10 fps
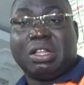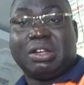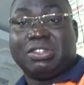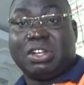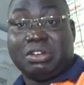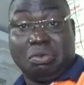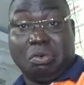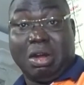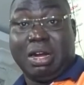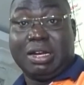there is a
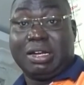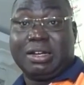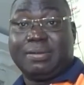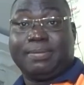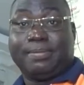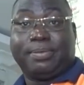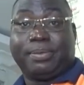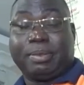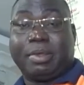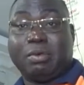reward
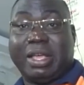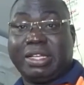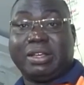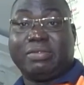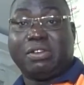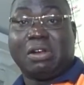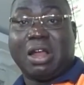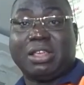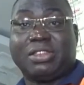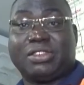waiting for
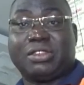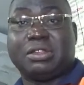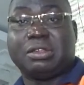us.